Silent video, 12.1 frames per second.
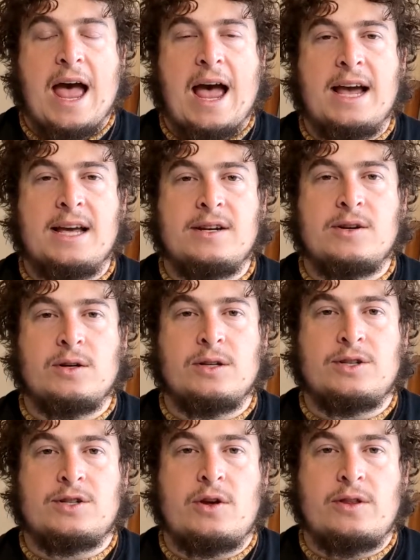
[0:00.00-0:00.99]
and
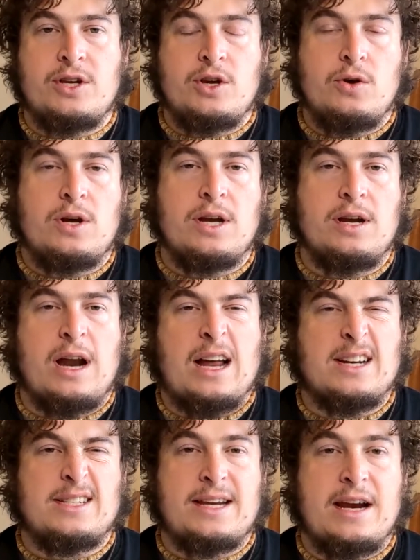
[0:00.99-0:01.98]
so that you can
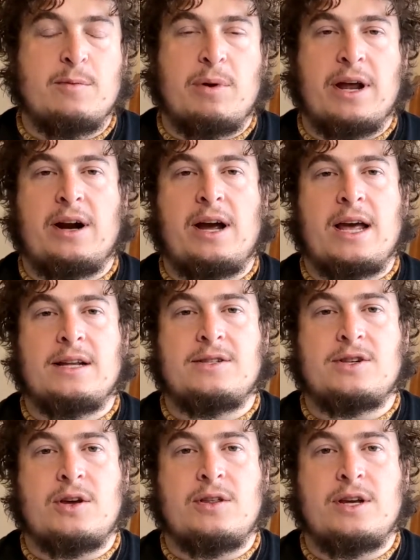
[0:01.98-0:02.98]
understand it better and
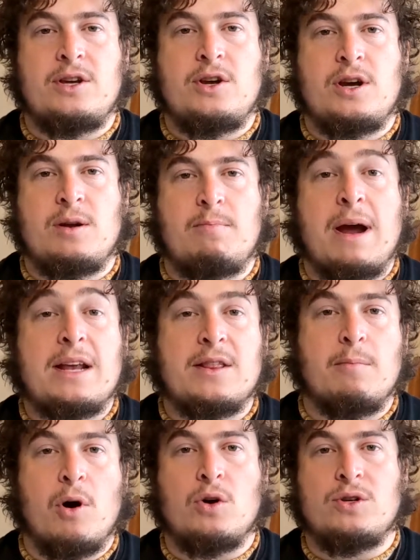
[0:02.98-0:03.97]
so that you can make
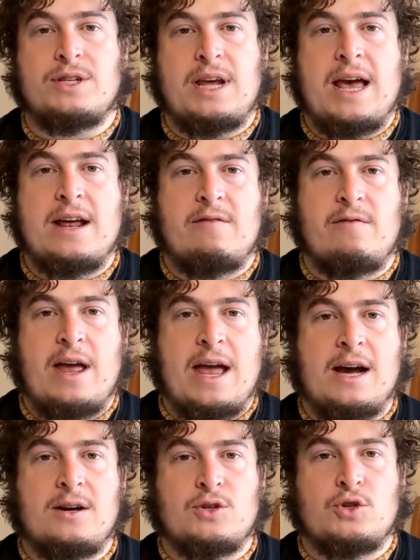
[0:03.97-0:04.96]
the most out of
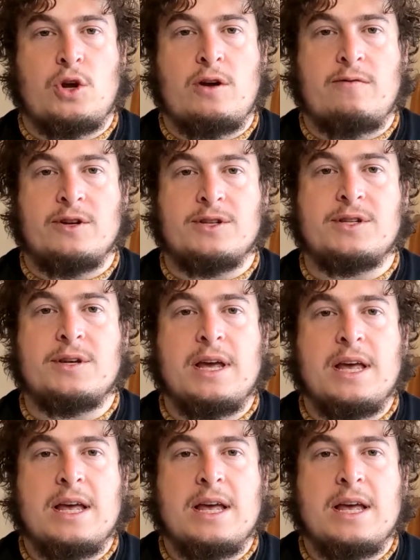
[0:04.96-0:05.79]
our service.